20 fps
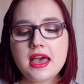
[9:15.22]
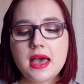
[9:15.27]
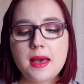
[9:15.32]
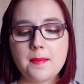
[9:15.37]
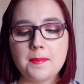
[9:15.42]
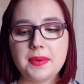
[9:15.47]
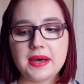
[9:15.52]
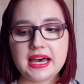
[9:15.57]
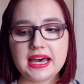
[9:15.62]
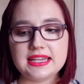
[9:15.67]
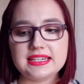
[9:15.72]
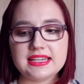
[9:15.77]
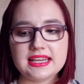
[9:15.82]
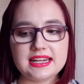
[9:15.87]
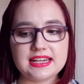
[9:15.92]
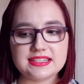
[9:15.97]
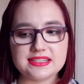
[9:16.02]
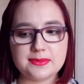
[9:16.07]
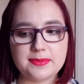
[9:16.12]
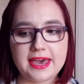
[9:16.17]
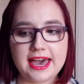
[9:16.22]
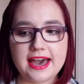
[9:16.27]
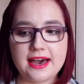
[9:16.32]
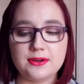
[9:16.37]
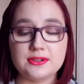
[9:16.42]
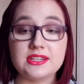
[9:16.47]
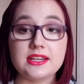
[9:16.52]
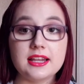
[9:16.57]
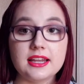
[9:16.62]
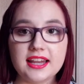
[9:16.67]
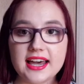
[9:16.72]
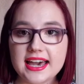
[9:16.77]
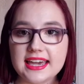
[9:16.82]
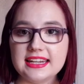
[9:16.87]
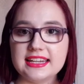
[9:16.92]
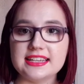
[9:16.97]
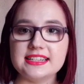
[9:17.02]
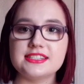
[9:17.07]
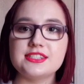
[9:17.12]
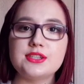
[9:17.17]
But it is about
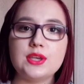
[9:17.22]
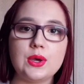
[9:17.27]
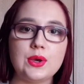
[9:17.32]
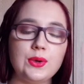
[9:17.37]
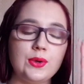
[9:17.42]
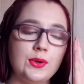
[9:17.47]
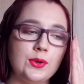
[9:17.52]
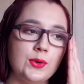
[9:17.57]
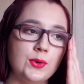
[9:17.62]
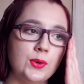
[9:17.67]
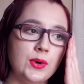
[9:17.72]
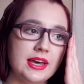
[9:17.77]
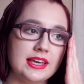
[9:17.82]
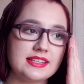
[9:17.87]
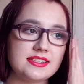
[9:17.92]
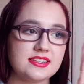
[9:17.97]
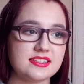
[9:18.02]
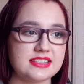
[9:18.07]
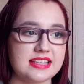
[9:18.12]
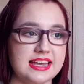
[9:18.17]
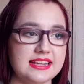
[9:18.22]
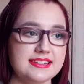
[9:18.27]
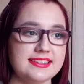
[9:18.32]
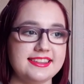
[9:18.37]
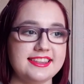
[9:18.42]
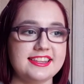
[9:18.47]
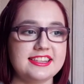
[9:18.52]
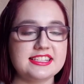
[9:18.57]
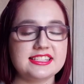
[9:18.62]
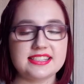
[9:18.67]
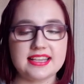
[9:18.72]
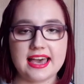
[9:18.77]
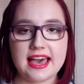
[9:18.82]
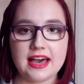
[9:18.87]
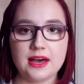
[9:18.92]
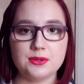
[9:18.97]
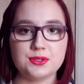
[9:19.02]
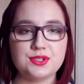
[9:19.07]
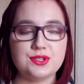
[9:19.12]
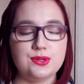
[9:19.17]
Linus, who is sent to this
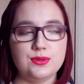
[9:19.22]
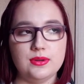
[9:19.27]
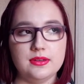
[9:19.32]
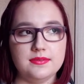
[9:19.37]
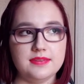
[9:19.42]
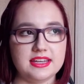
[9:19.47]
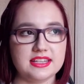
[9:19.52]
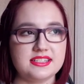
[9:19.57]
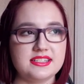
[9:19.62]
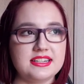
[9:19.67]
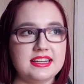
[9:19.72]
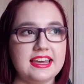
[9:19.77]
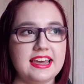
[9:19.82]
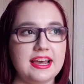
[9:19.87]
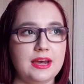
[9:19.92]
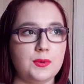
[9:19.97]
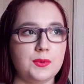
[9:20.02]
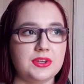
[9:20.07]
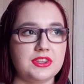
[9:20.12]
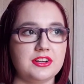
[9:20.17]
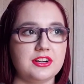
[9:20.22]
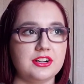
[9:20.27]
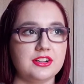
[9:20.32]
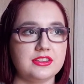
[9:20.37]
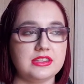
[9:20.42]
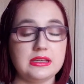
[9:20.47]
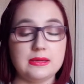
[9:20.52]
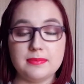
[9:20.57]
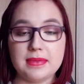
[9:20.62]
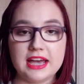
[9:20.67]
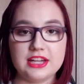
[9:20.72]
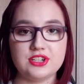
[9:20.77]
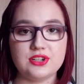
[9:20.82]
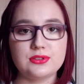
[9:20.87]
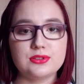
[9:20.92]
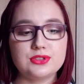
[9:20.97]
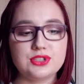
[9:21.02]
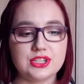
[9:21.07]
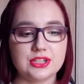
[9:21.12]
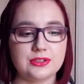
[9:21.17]
house to investigate whether the
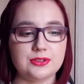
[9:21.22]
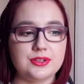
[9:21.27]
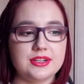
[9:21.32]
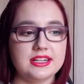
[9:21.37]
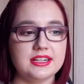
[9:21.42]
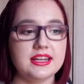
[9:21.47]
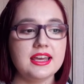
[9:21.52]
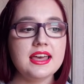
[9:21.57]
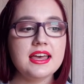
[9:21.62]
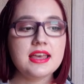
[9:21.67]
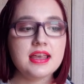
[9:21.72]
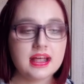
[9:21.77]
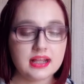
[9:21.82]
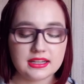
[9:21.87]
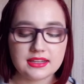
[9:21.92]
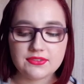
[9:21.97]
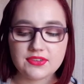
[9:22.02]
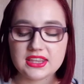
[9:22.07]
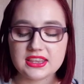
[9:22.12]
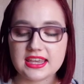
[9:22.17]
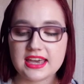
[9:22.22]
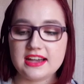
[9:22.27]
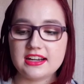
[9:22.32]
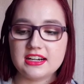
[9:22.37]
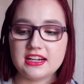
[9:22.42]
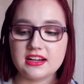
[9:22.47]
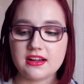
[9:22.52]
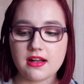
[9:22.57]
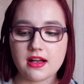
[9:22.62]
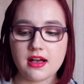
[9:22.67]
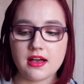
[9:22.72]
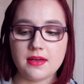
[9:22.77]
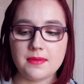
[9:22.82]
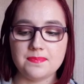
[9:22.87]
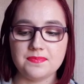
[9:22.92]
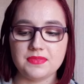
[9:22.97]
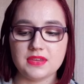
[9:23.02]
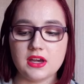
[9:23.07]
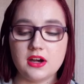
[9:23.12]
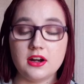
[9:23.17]
magical children living there
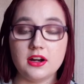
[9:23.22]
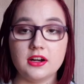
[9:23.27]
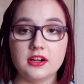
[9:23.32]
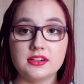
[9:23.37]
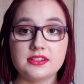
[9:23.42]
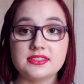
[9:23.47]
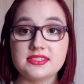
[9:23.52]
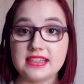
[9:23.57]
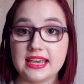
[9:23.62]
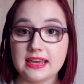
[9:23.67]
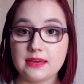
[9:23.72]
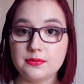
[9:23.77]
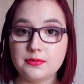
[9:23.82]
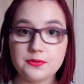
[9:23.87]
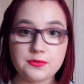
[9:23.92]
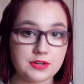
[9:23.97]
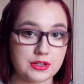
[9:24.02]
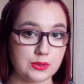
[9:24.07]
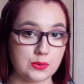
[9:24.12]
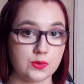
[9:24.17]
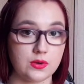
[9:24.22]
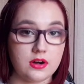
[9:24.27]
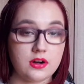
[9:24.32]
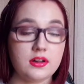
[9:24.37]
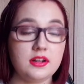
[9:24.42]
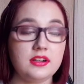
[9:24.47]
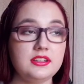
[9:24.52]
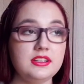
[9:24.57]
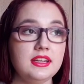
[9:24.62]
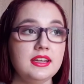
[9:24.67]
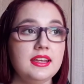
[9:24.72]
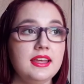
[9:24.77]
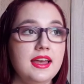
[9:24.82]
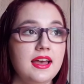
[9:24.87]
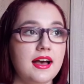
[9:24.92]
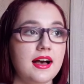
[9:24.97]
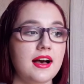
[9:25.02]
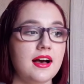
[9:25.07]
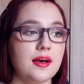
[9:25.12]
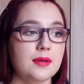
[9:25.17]
are safe for the world,
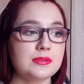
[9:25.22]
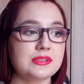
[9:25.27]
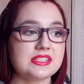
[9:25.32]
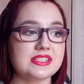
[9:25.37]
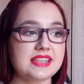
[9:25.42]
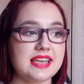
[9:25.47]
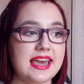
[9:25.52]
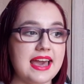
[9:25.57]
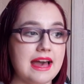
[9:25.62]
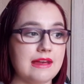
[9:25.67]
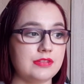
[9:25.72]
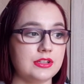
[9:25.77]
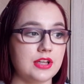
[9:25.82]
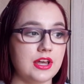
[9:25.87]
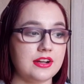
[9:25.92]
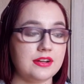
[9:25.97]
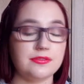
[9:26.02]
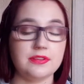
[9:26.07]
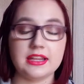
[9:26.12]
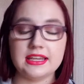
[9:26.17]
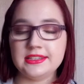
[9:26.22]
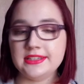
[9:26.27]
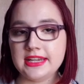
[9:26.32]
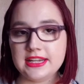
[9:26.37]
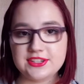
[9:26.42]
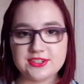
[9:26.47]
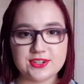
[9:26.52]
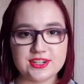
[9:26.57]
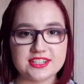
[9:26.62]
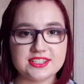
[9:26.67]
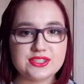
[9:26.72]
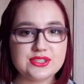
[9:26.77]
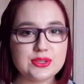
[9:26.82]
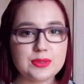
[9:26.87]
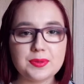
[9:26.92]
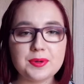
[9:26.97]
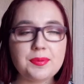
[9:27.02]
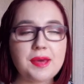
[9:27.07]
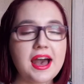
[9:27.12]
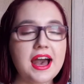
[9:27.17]
because they have a lot of like dangerous
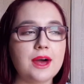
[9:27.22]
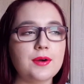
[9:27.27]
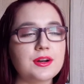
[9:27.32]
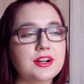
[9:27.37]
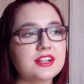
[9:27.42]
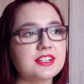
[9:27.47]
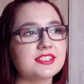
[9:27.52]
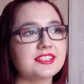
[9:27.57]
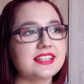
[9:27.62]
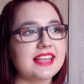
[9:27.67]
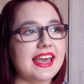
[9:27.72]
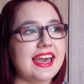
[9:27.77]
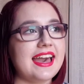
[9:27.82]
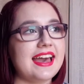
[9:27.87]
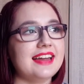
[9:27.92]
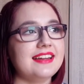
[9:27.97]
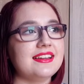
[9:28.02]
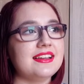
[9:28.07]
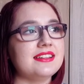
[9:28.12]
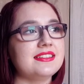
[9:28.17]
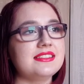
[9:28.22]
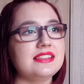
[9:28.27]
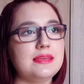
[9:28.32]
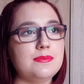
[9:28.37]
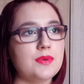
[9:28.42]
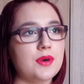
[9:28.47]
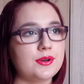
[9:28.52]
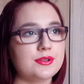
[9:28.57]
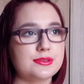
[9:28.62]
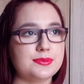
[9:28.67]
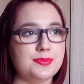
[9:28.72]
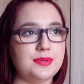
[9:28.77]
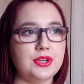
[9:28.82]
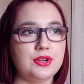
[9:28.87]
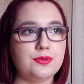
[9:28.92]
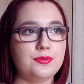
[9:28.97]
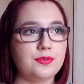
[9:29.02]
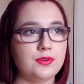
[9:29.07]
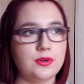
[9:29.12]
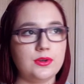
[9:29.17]
superpowers, and it's the most
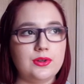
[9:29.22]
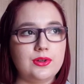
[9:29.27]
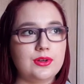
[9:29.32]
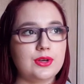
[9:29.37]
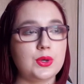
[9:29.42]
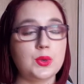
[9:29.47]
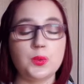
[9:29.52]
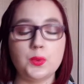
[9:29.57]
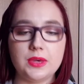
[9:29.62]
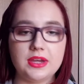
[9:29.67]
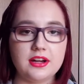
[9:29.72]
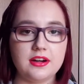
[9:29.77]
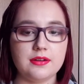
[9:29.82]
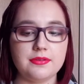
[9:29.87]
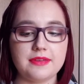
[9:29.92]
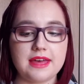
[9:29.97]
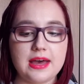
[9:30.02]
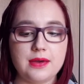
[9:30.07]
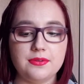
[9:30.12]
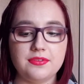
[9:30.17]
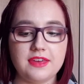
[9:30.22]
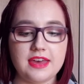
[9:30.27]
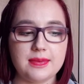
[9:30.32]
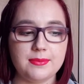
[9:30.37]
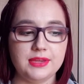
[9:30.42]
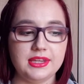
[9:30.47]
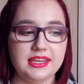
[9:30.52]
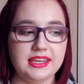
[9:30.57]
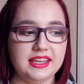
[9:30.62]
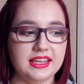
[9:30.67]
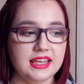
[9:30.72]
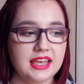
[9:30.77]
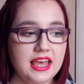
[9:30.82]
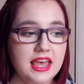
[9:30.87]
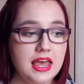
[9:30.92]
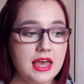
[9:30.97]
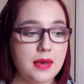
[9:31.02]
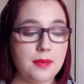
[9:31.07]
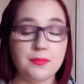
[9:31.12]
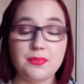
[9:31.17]
beautiful queer found family
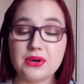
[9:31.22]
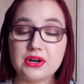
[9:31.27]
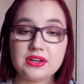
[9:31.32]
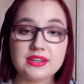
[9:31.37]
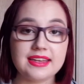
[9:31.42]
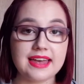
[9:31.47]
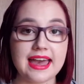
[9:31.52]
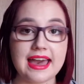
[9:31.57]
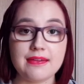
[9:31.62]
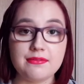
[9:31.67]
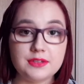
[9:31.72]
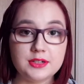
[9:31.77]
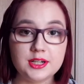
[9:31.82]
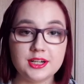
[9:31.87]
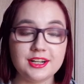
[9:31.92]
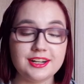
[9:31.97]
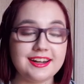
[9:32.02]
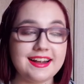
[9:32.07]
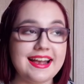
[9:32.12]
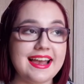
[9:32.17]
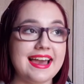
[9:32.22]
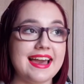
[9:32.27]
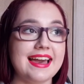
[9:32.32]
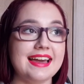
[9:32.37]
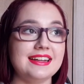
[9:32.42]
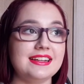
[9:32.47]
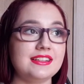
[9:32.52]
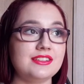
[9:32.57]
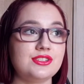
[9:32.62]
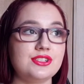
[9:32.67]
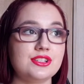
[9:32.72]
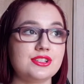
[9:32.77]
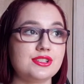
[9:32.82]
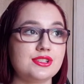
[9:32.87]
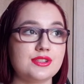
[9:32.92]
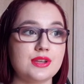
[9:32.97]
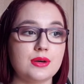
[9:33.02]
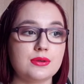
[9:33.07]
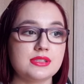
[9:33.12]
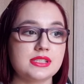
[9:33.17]
book ever, and it's
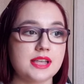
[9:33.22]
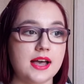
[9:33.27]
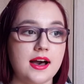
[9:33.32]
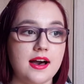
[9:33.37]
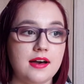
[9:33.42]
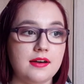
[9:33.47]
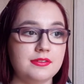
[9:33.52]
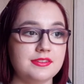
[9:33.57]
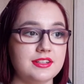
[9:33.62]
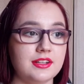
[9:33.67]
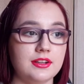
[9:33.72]
just so soft.